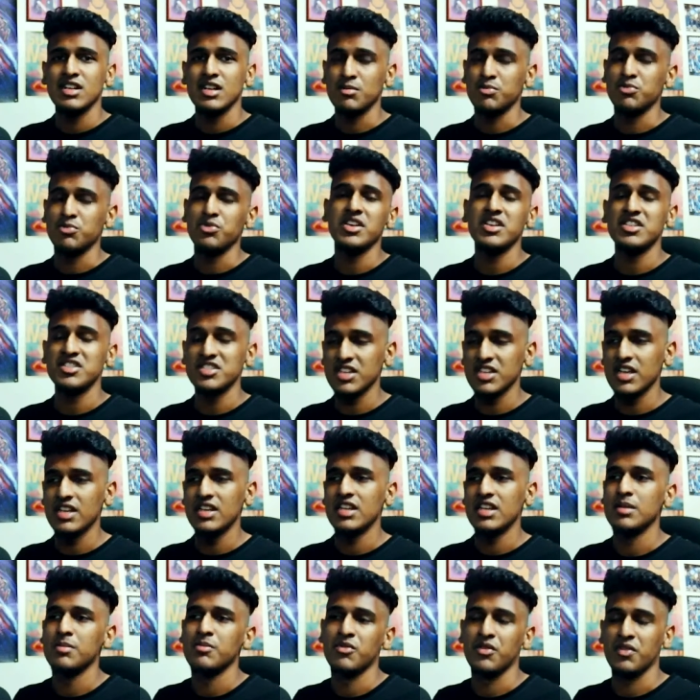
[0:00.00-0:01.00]

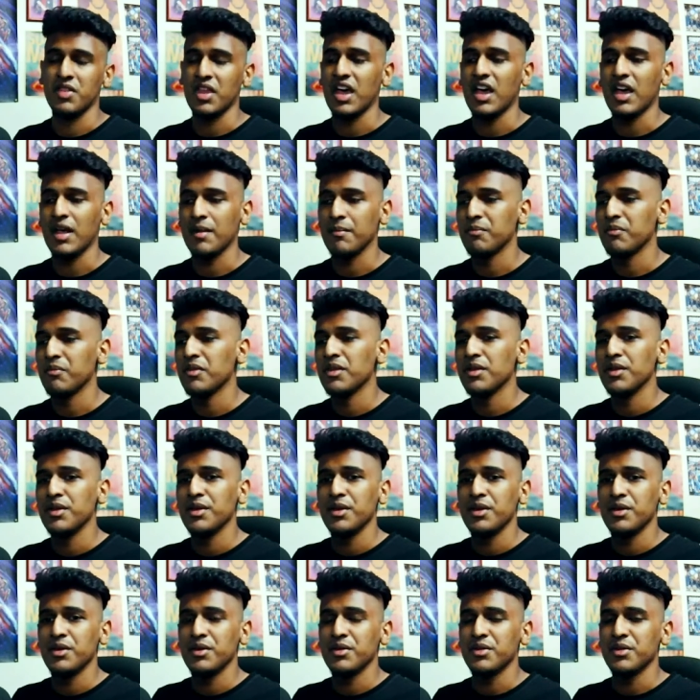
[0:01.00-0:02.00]
appreciate him for that
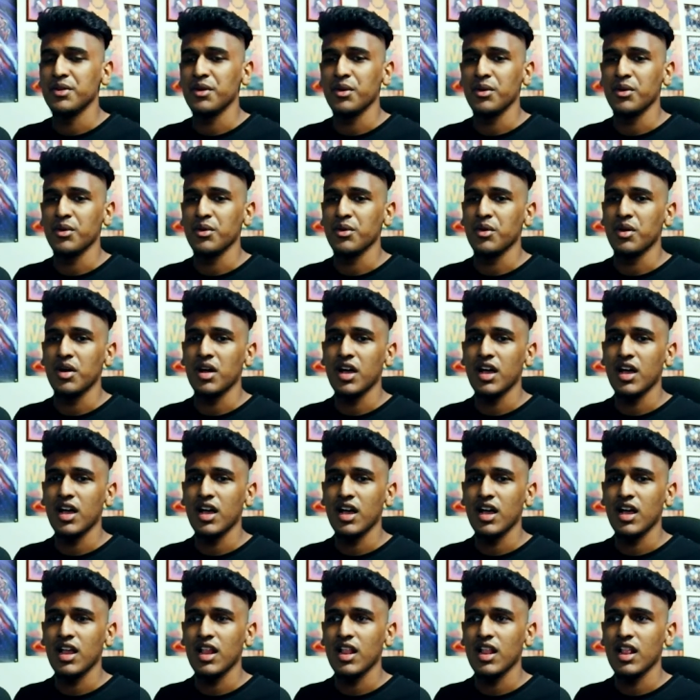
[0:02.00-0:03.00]
so
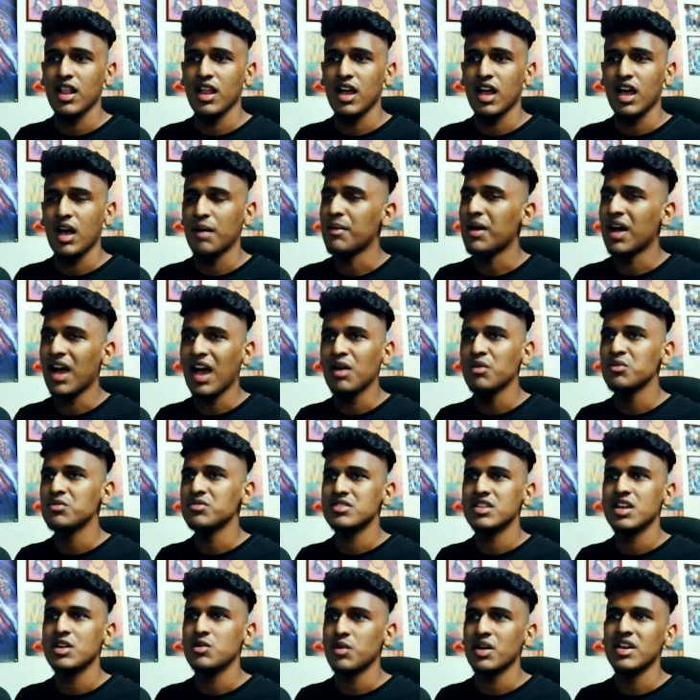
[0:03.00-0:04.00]
but i
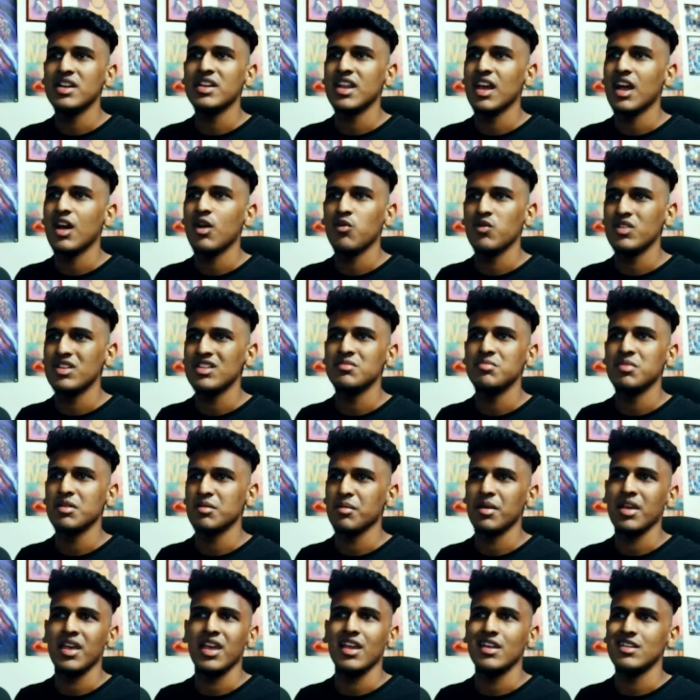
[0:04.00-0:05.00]
would say right now vince
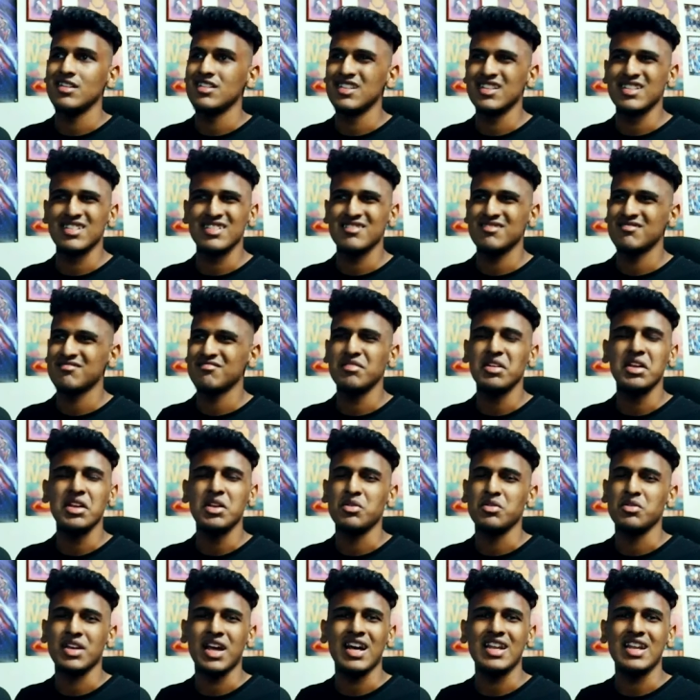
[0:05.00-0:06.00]
mcmahon is
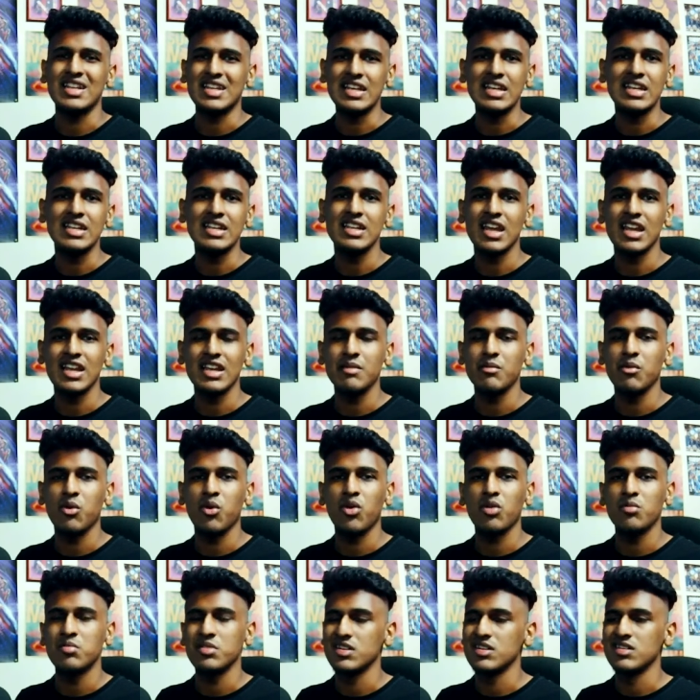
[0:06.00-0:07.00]
you know not it
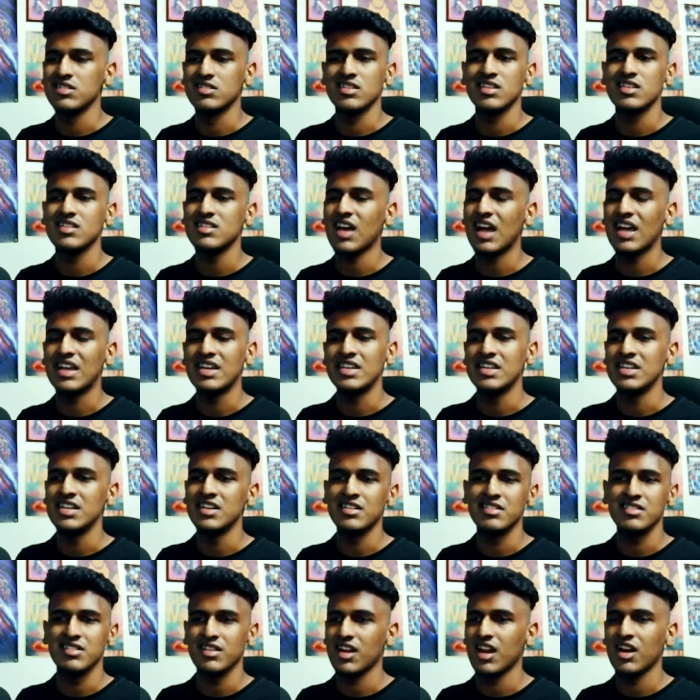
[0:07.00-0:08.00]
anymore because his
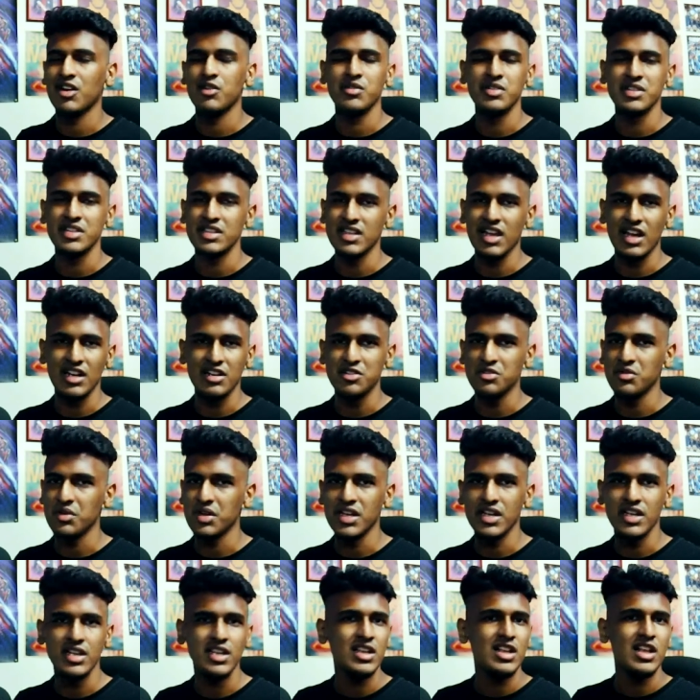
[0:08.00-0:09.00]
ideas are not really that
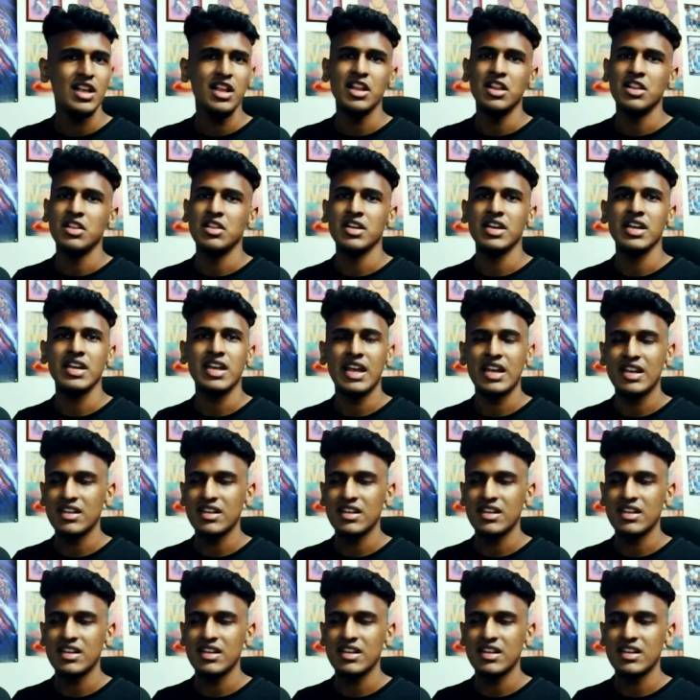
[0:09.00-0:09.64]
great look at